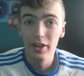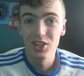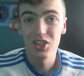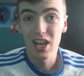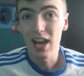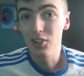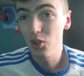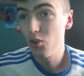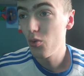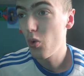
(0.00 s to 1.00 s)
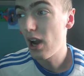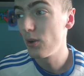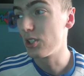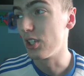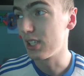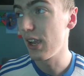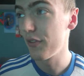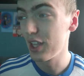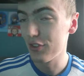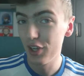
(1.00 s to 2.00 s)
So yeah, I don't know what else to say
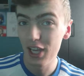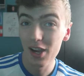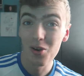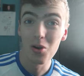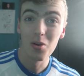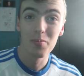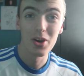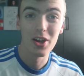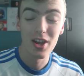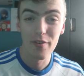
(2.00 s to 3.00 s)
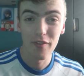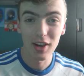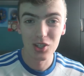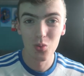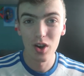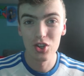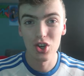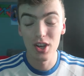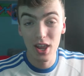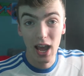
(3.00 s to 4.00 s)
for this video, but thanks for
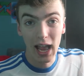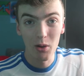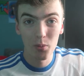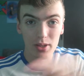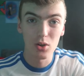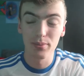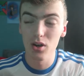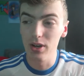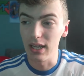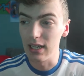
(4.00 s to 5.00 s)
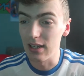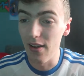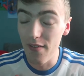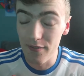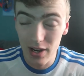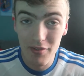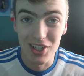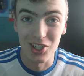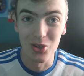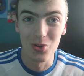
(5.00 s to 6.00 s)
watching. I will be uploading very
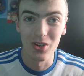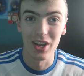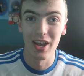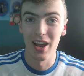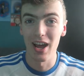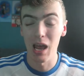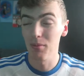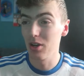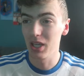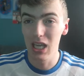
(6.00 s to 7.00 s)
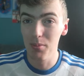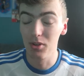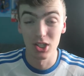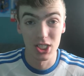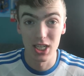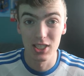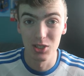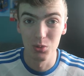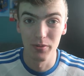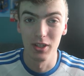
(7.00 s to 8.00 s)
soon. I'm going to keep
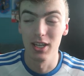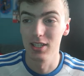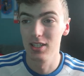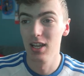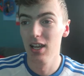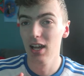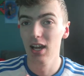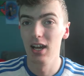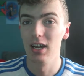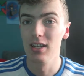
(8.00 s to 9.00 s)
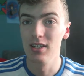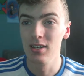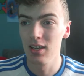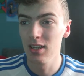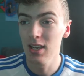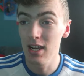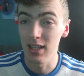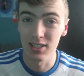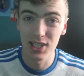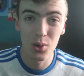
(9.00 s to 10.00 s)
consistent with this, and yeah,
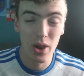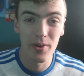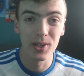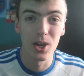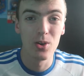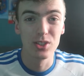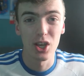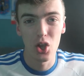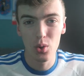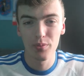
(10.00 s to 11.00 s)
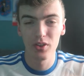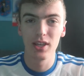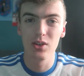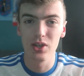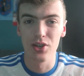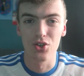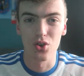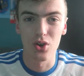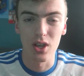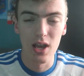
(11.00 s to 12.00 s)
let's see where it goes. Hopefully you did
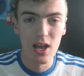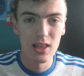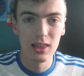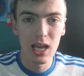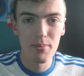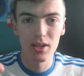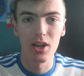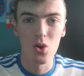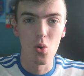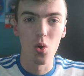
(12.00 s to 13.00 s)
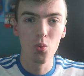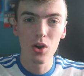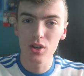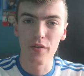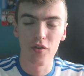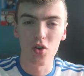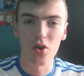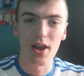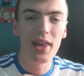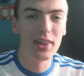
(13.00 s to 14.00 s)
enjoy. Let me know what you
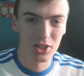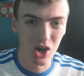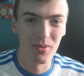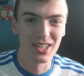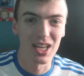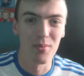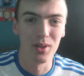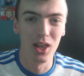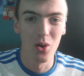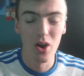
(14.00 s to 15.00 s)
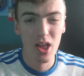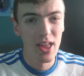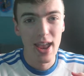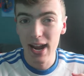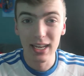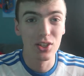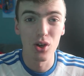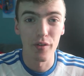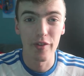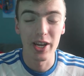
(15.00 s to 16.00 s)
thought in the comments down below. Any
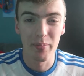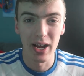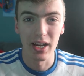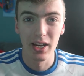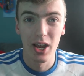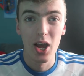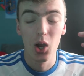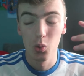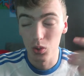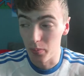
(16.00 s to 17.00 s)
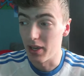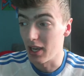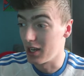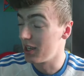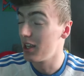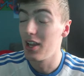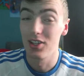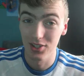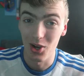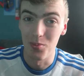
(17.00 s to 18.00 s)
sort of feedback would mean
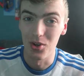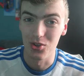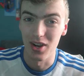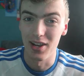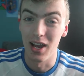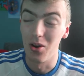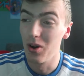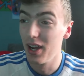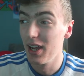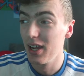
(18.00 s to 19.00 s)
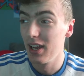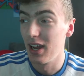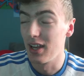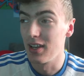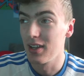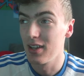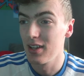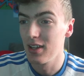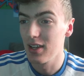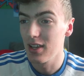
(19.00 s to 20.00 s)
so much right now. And
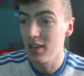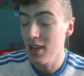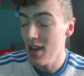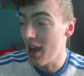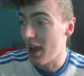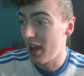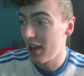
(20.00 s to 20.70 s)
yeah,